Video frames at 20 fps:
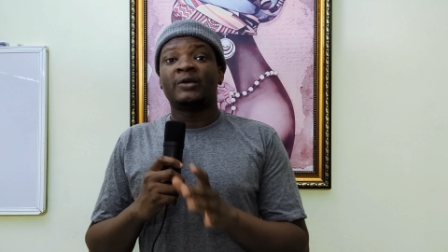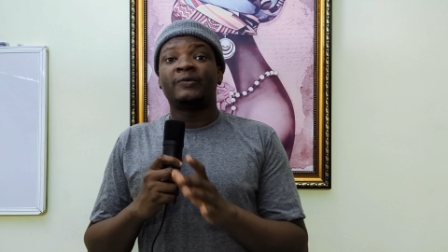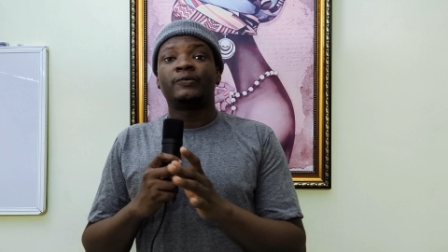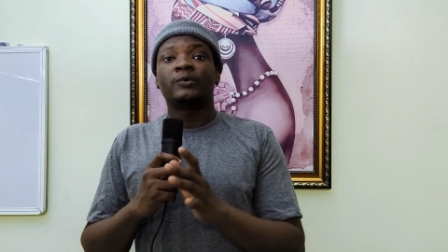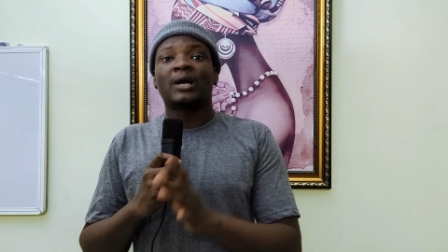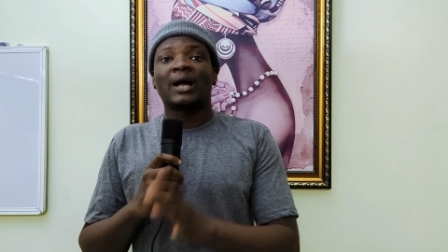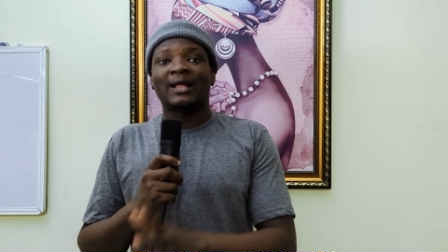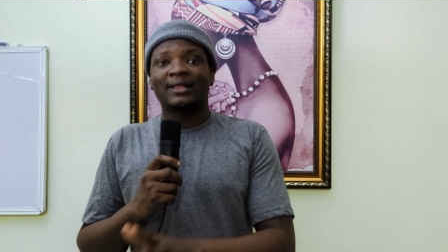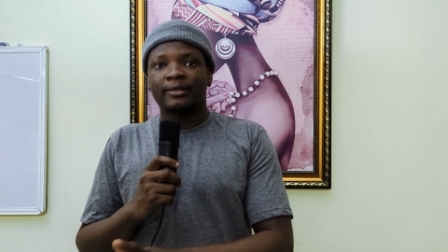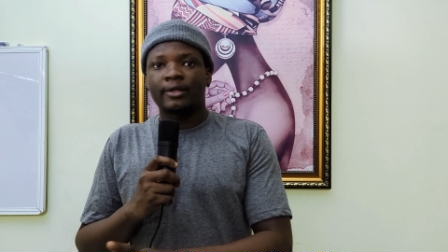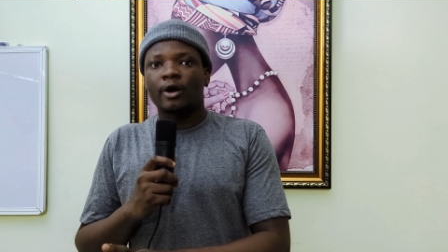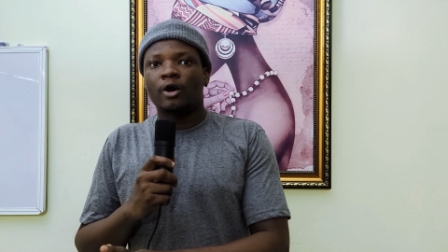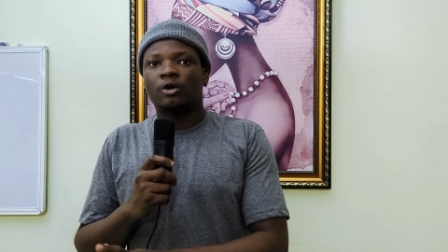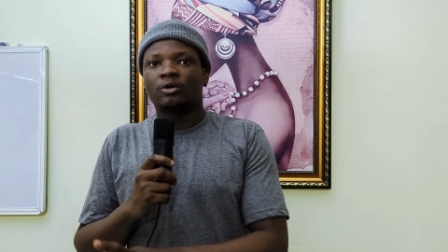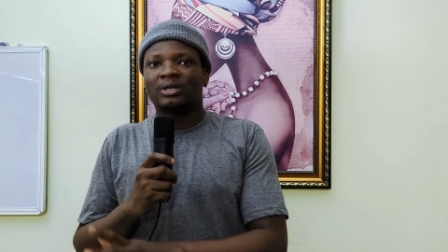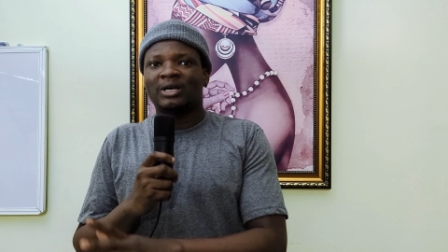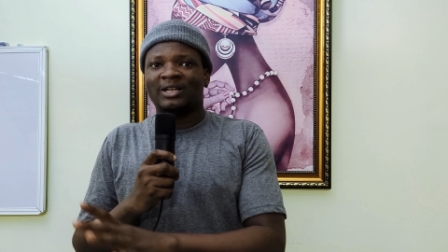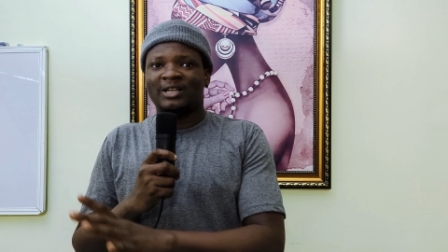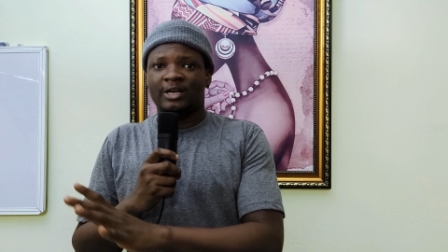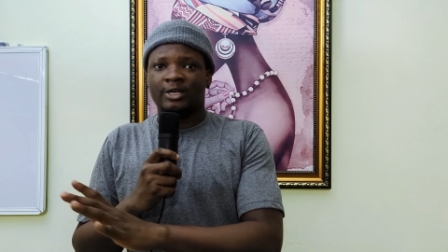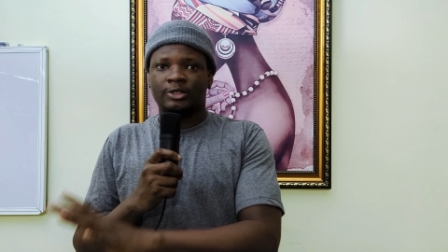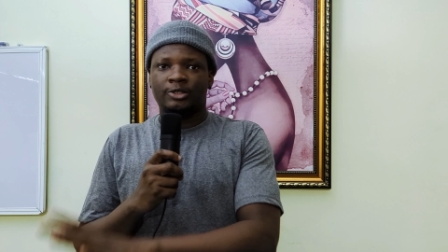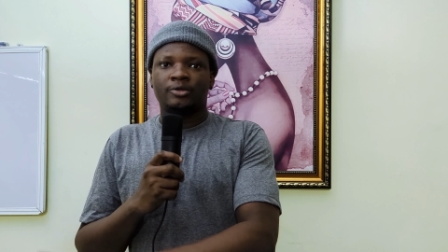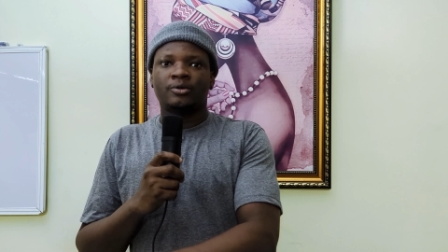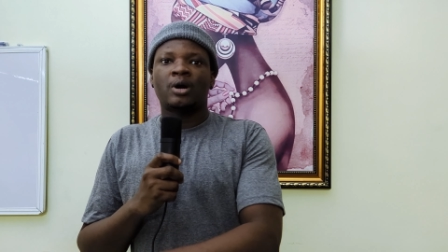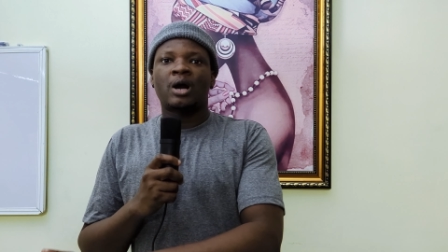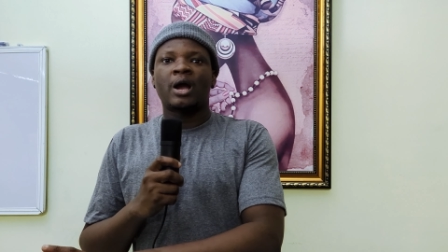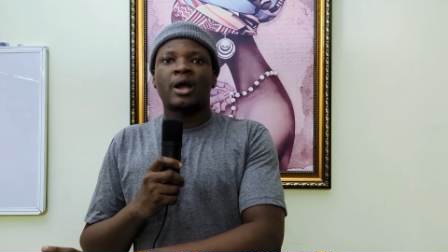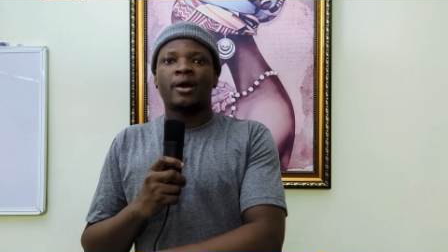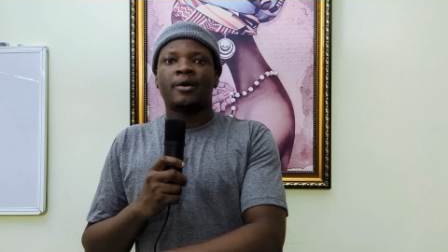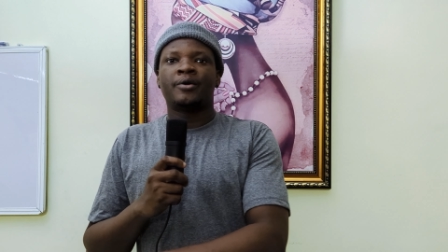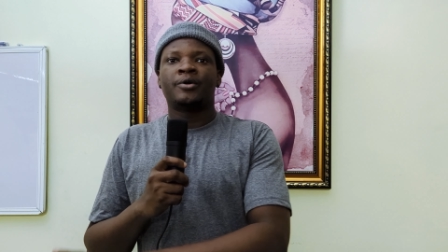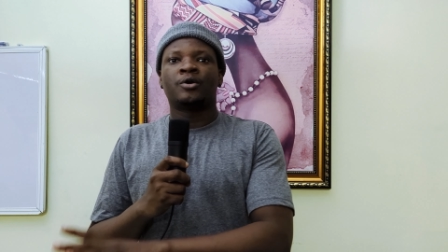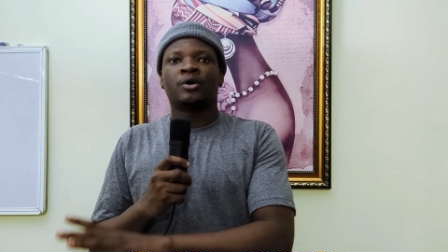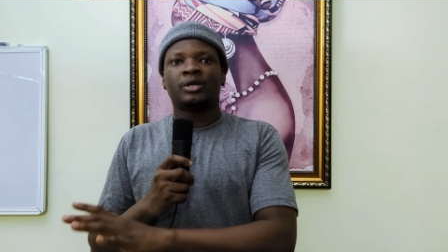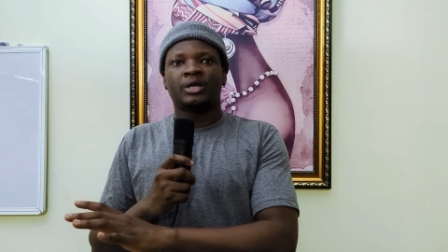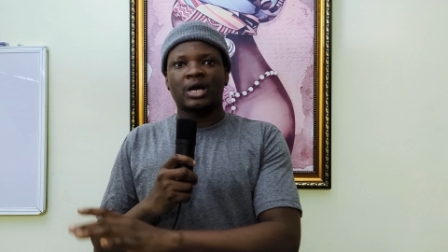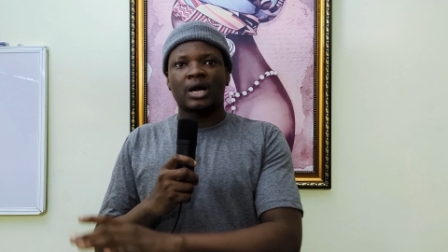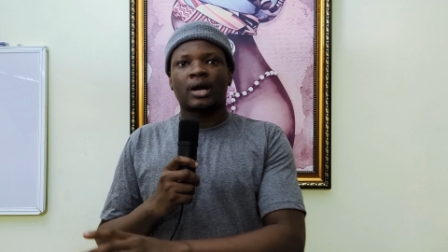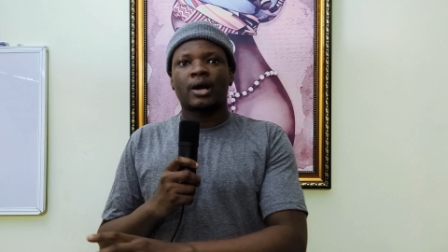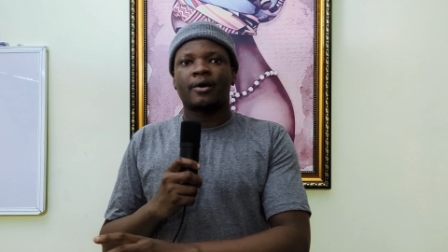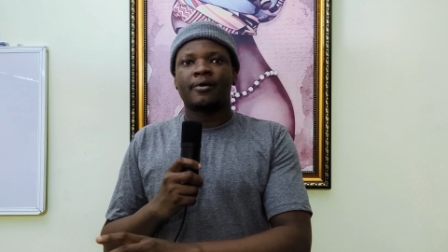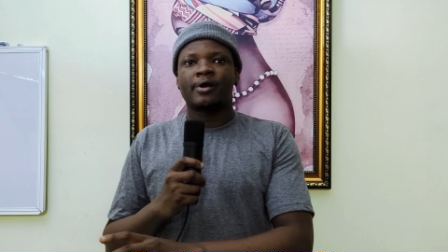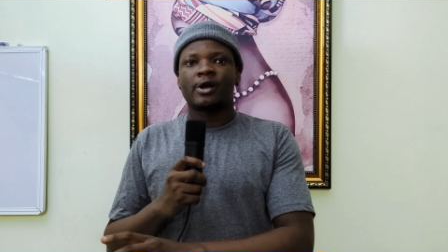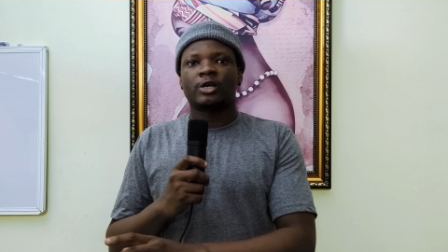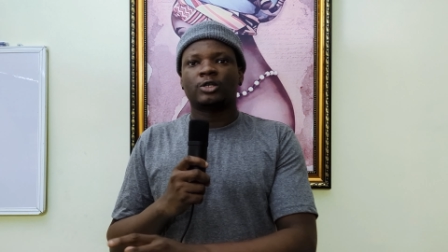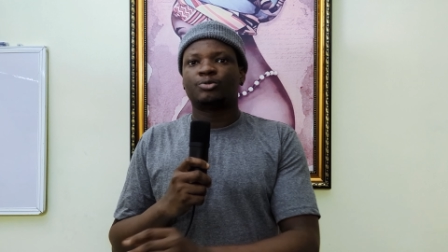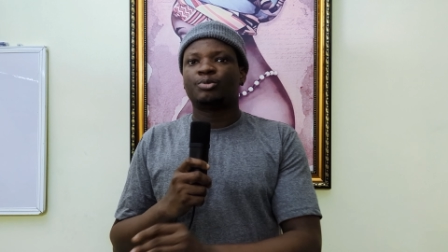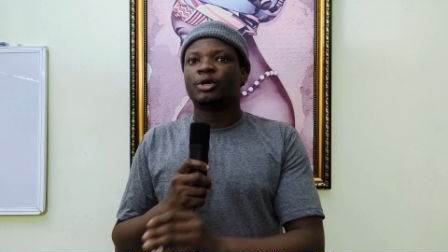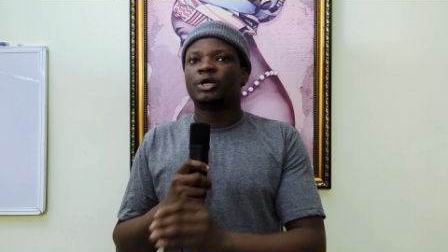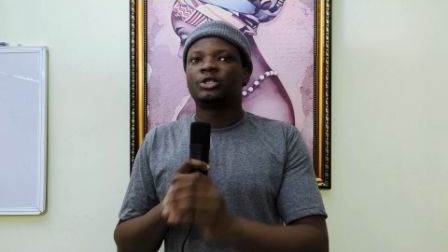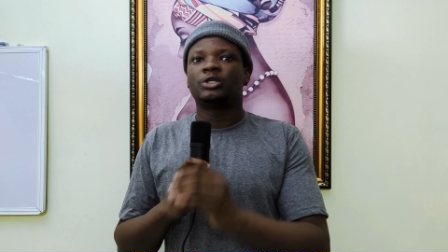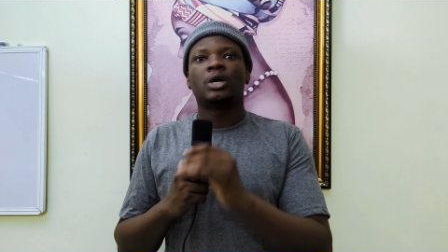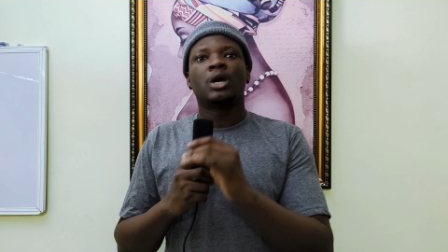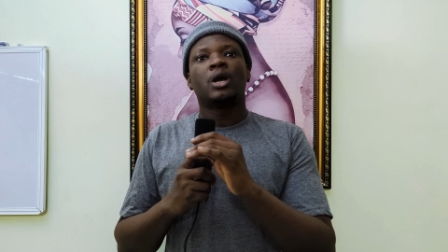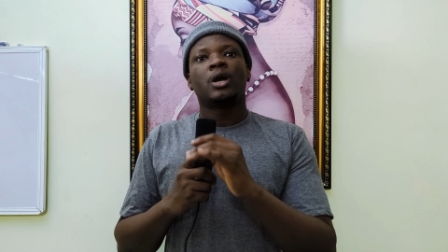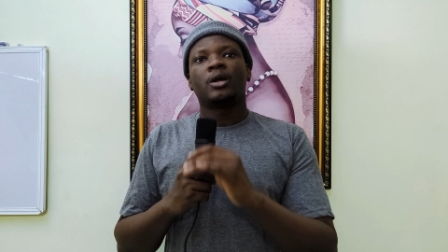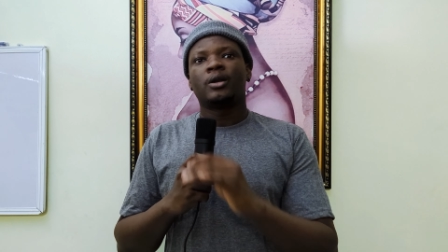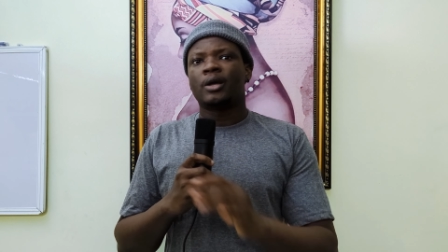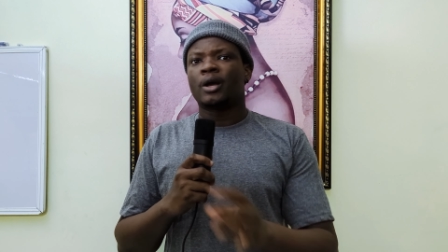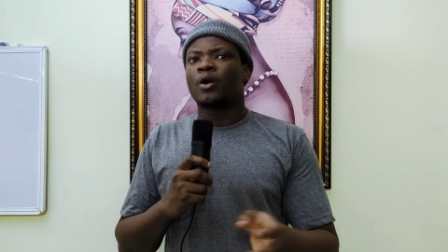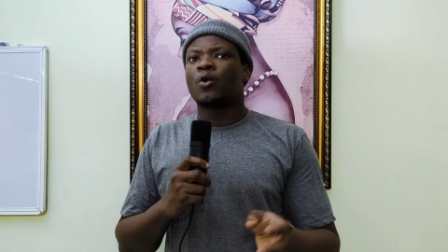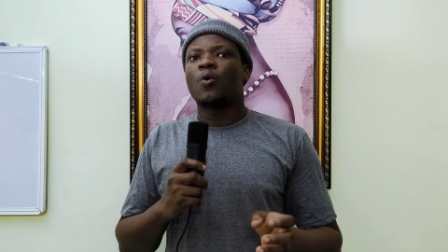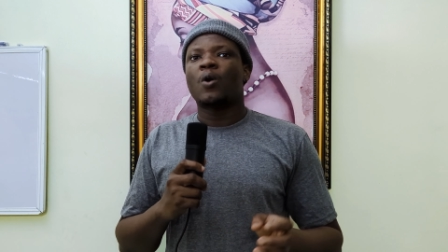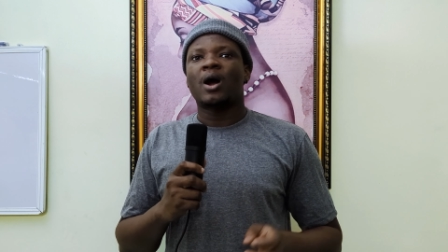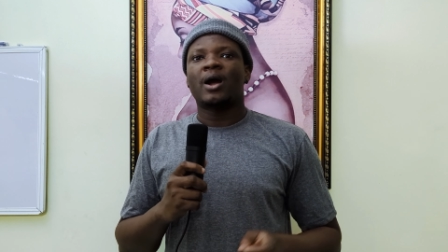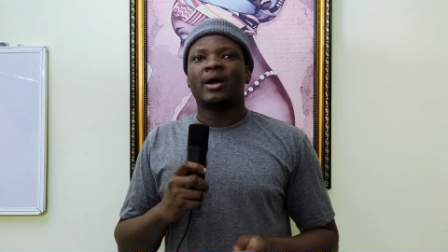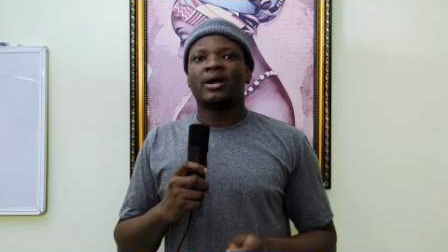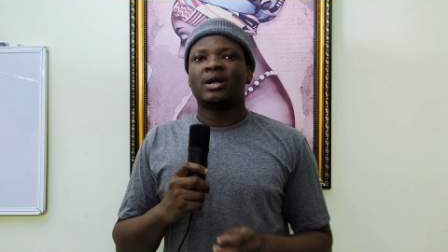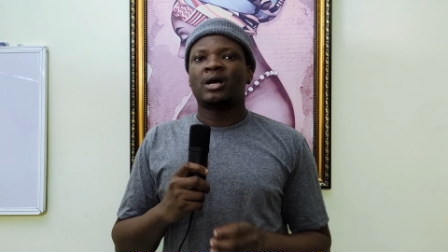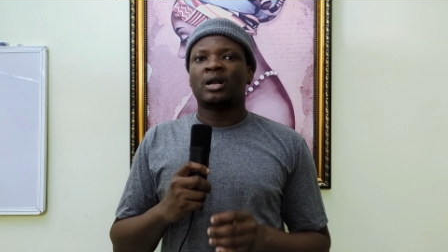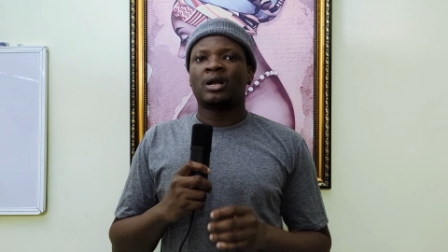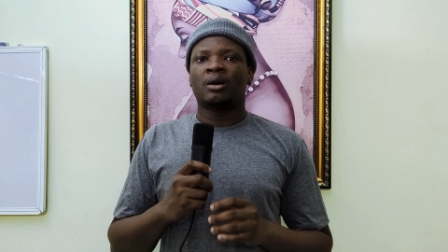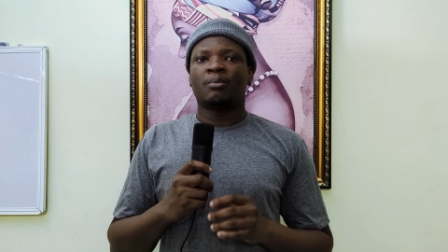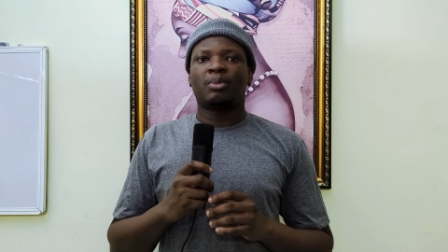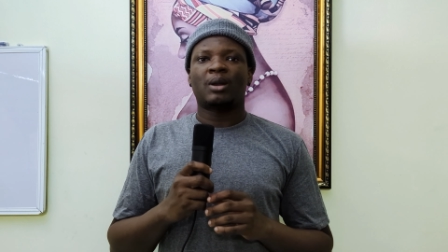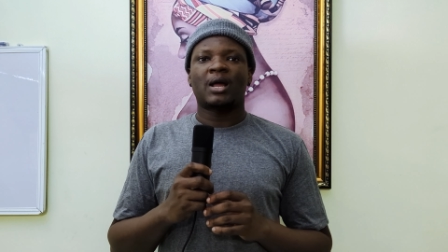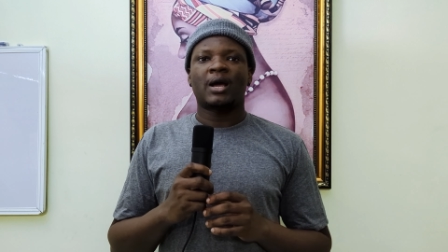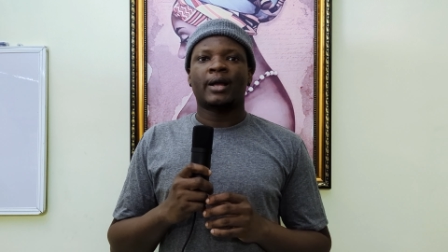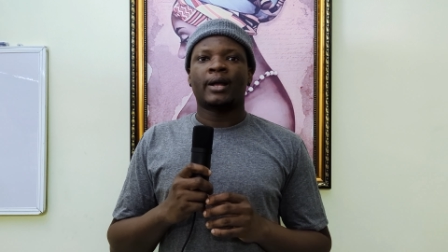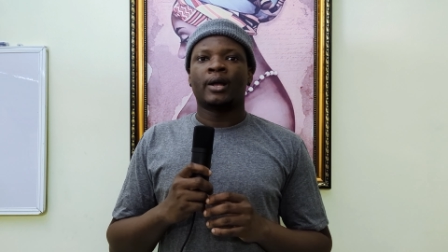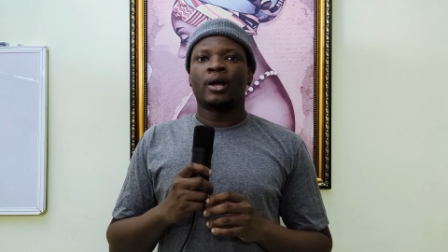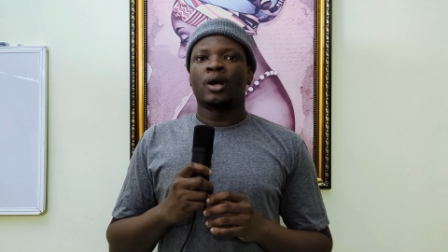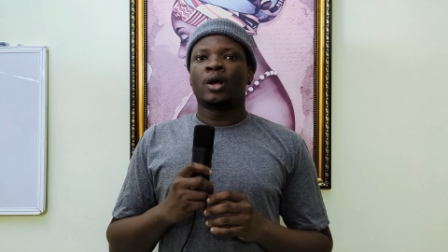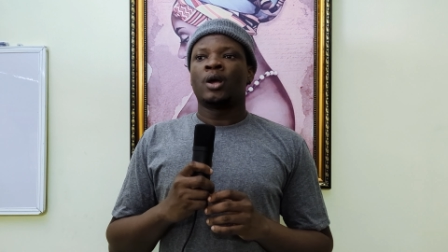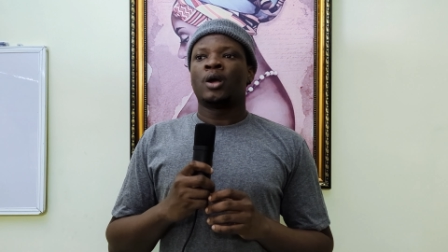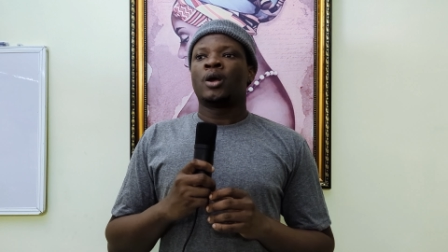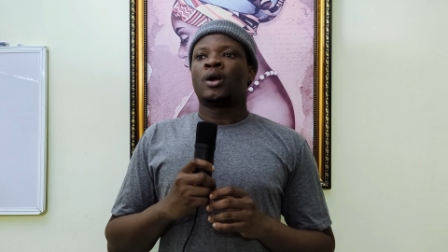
If you can tell that they are still hiring on their careers page, then go ahead and apply.